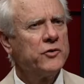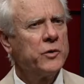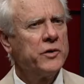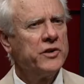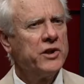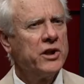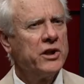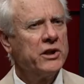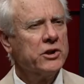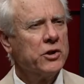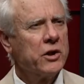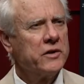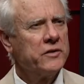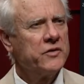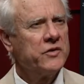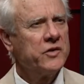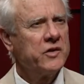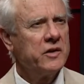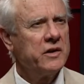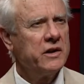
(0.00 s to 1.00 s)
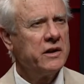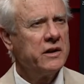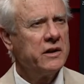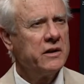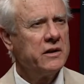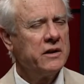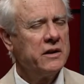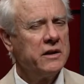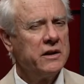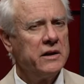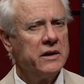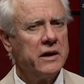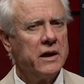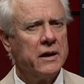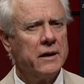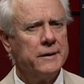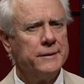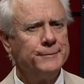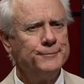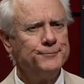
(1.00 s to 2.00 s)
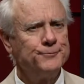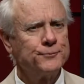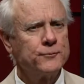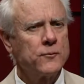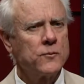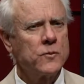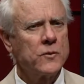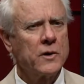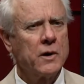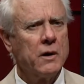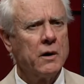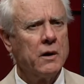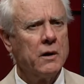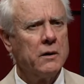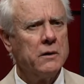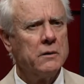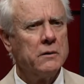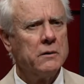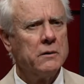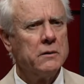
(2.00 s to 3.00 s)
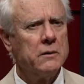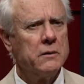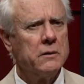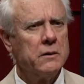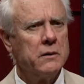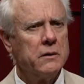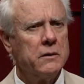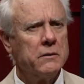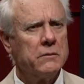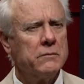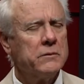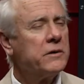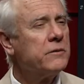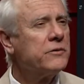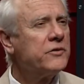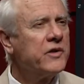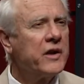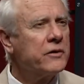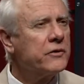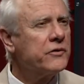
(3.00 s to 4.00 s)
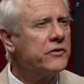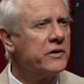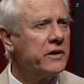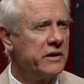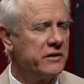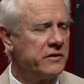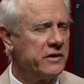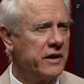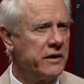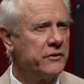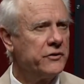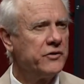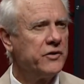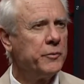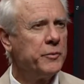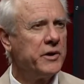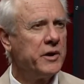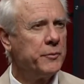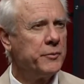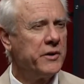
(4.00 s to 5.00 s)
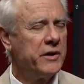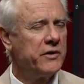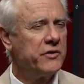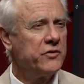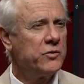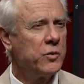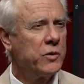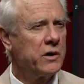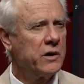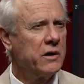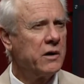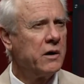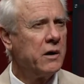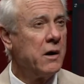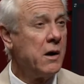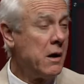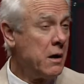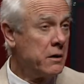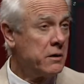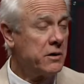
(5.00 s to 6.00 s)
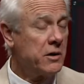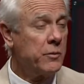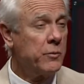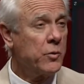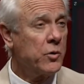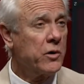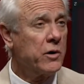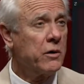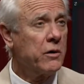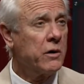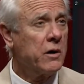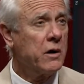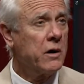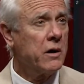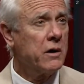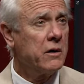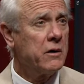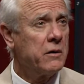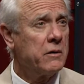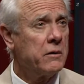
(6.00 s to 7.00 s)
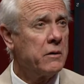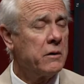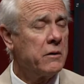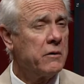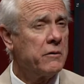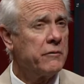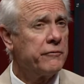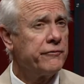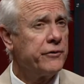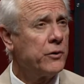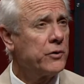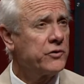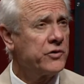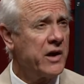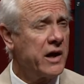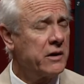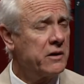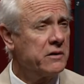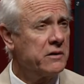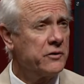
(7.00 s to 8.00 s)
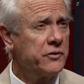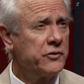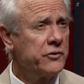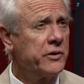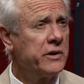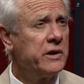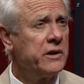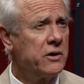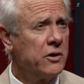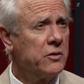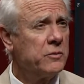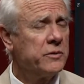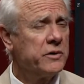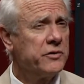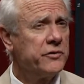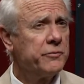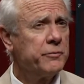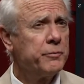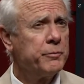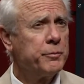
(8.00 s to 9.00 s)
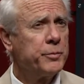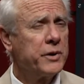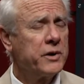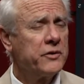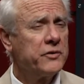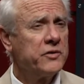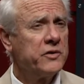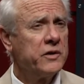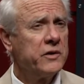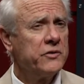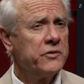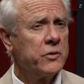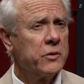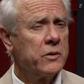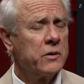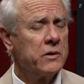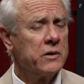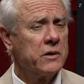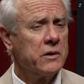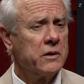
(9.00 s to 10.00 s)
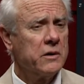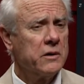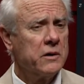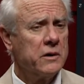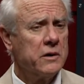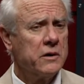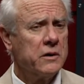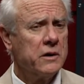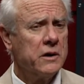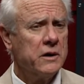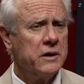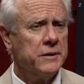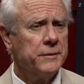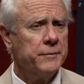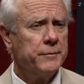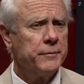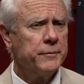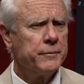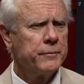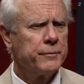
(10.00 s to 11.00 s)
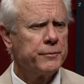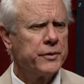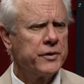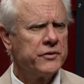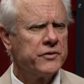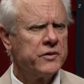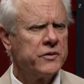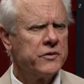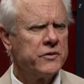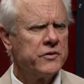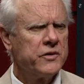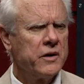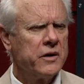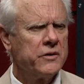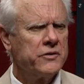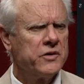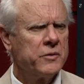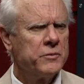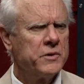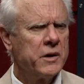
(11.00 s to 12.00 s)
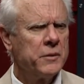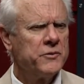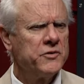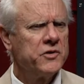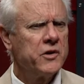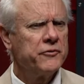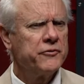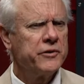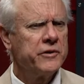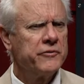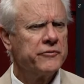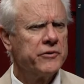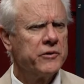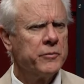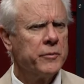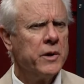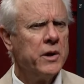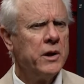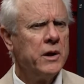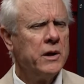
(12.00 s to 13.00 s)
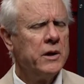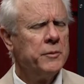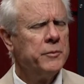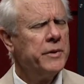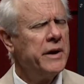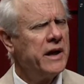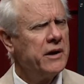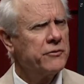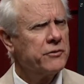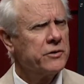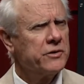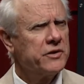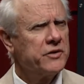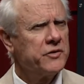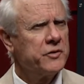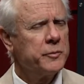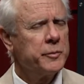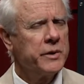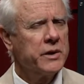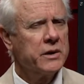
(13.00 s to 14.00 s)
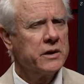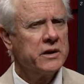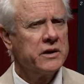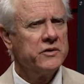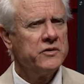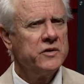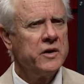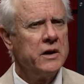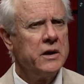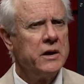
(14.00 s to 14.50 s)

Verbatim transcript: with any large city, the um, uh, uh, the center city tends to be a place where there are more uh, folks out in the street, homeless sure. persons, or, or, or uh, persons uh, sometimes suffering from behavioral disabilities.